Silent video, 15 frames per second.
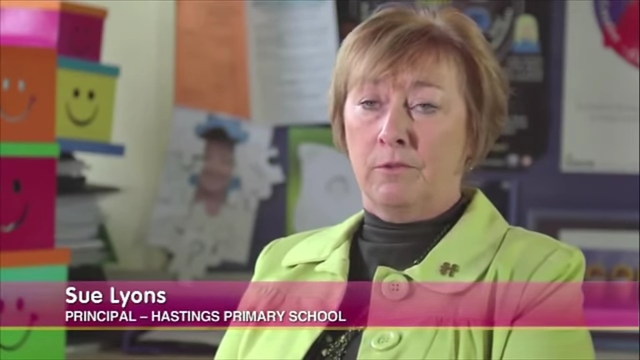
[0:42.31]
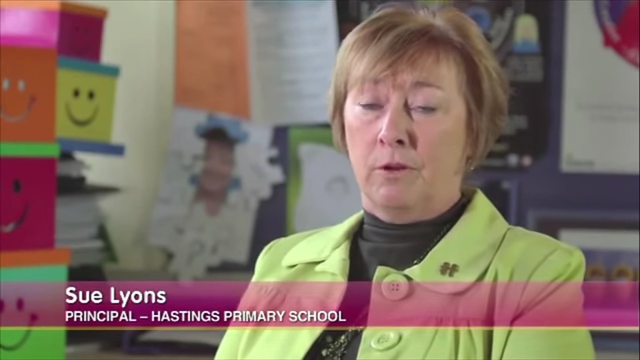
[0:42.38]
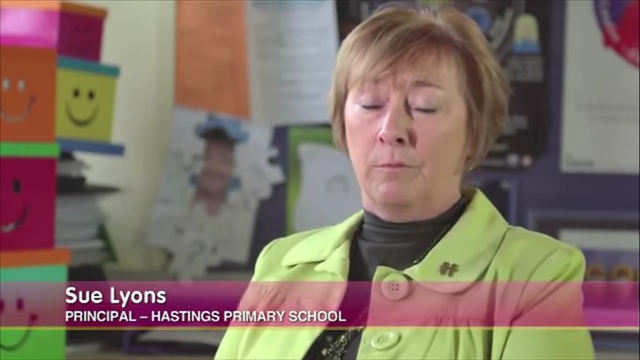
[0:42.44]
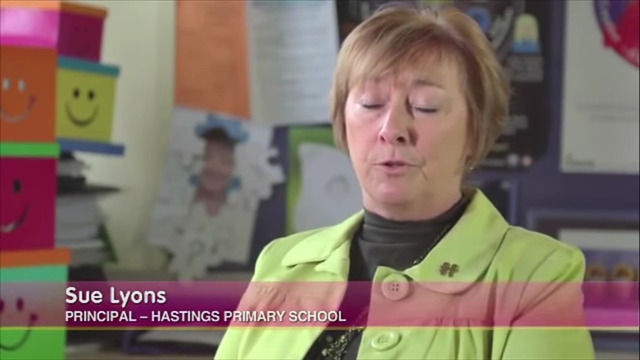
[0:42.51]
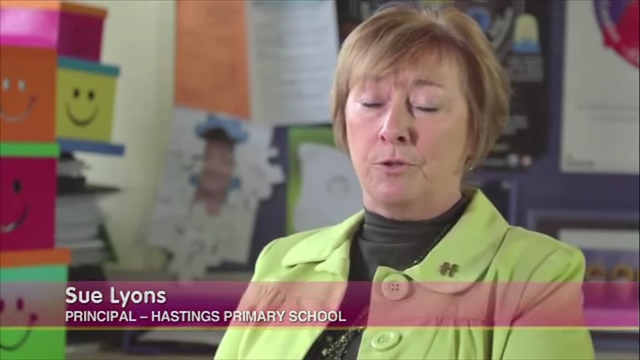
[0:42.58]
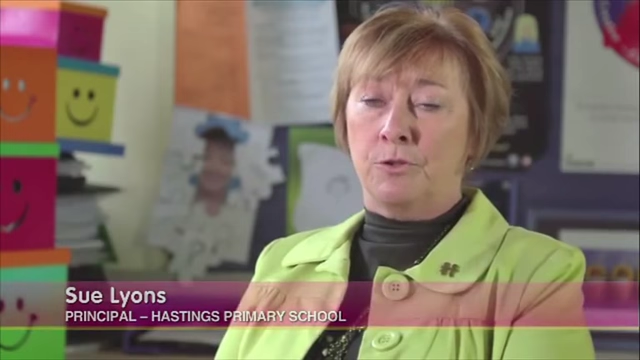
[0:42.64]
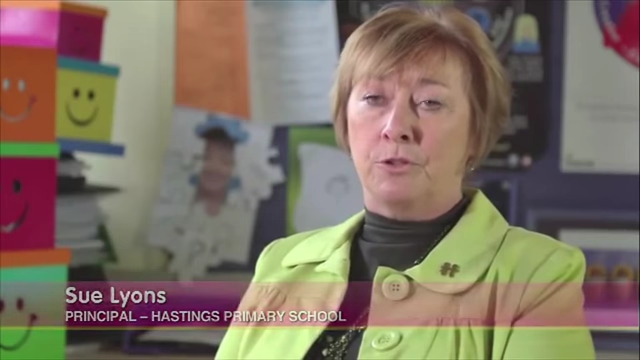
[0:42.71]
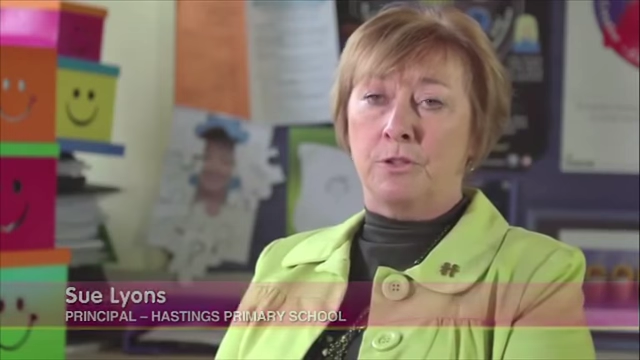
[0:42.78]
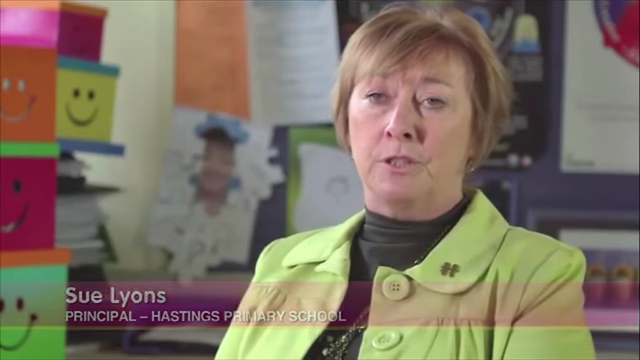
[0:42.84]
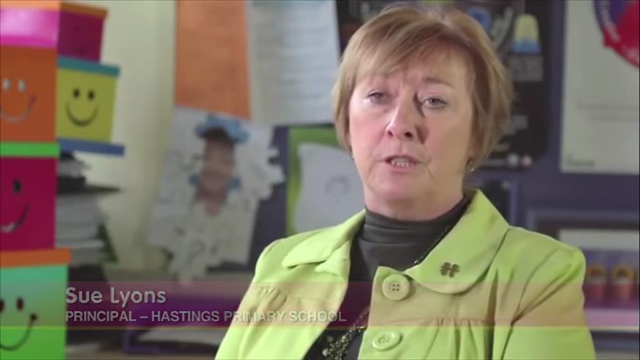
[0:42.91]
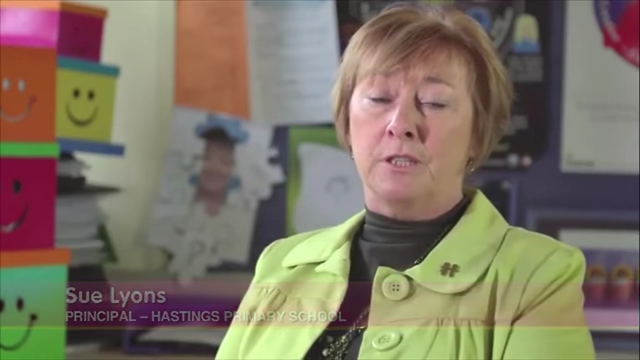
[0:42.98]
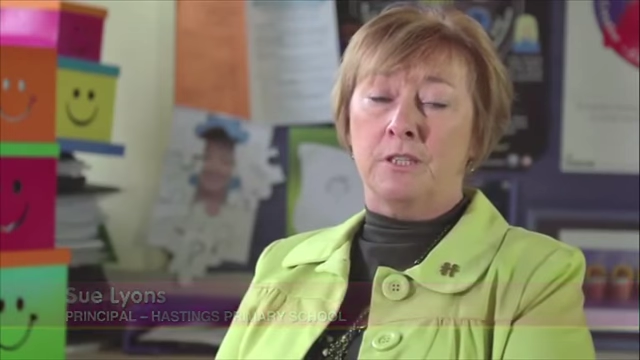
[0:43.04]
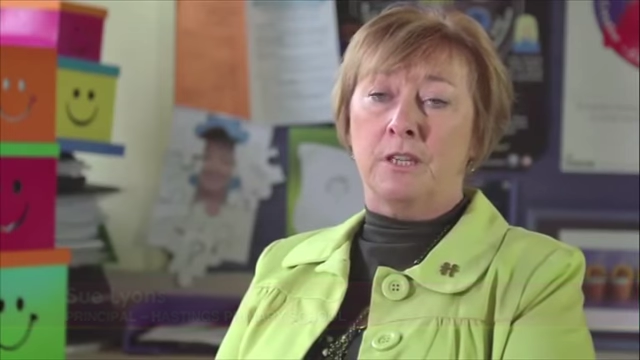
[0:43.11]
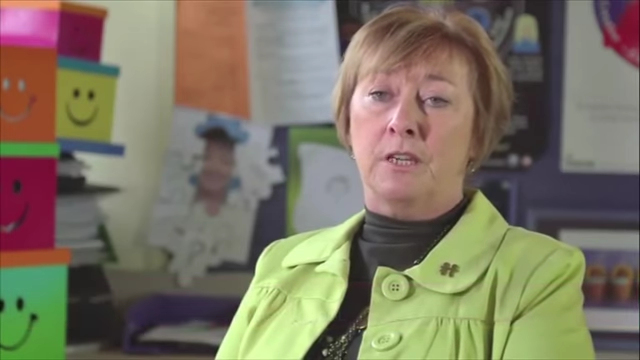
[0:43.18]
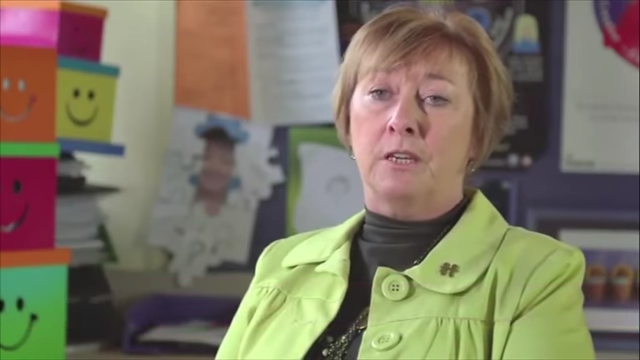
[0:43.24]

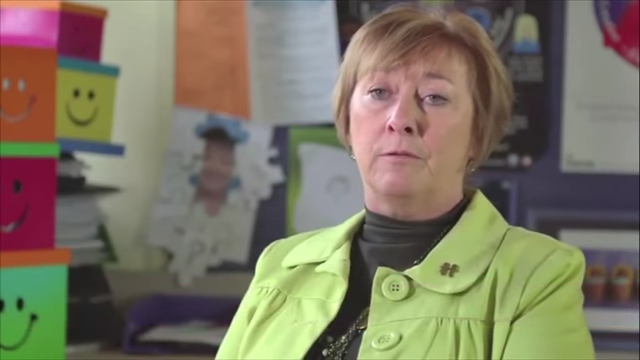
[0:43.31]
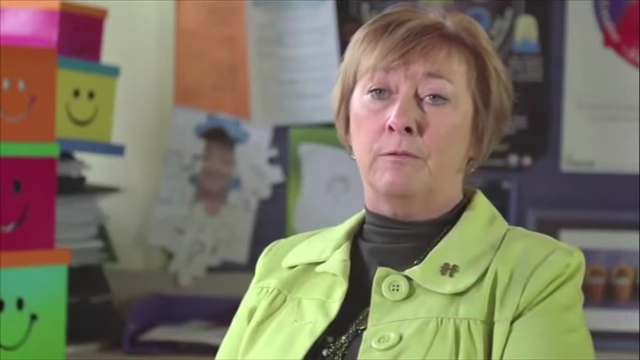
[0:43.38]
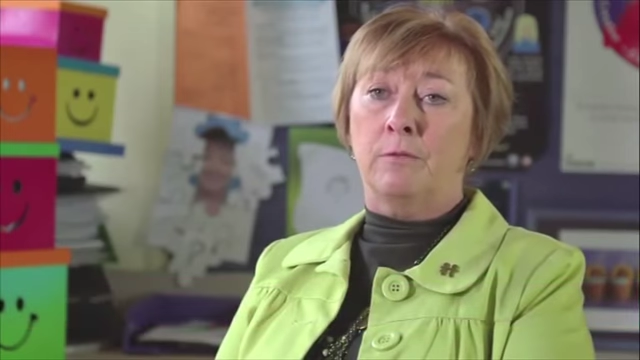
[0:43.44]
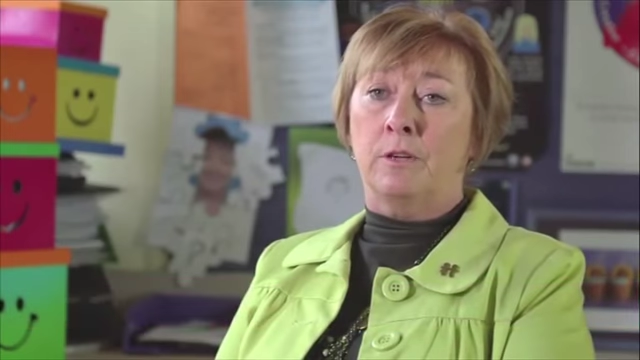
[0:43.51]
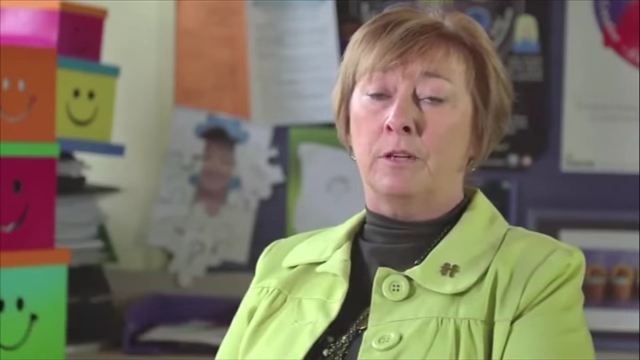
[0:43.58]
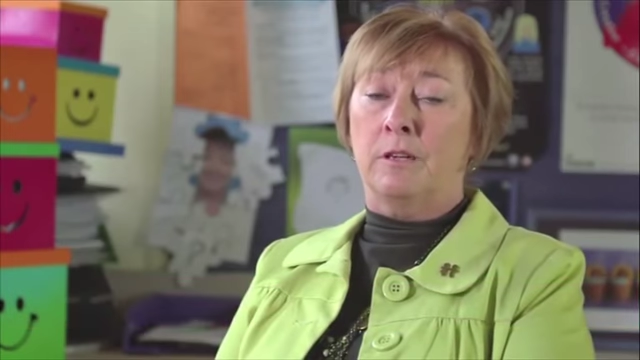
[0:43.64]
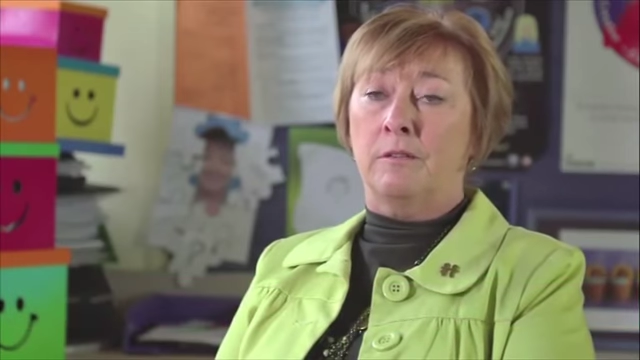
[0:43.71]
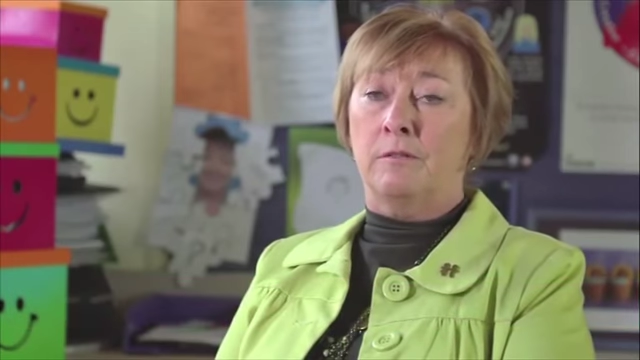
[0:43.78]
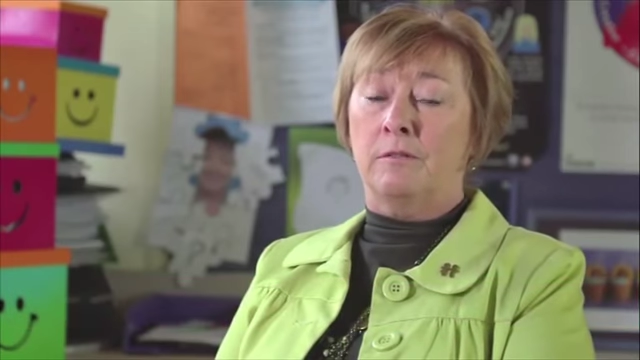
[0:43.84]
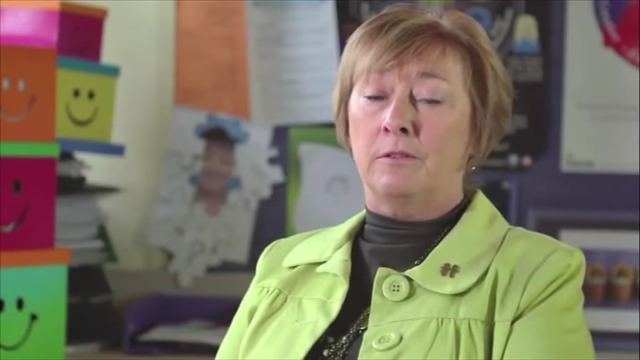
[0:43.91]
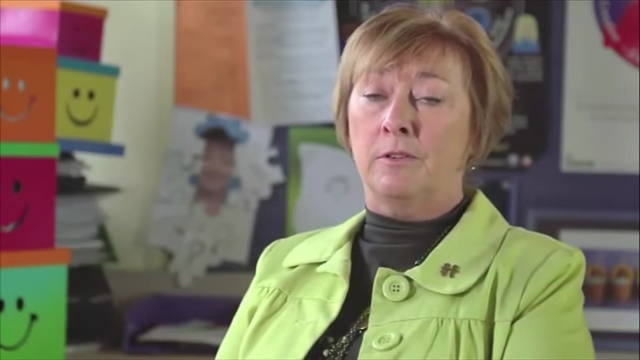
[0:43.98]
opportunities, and if we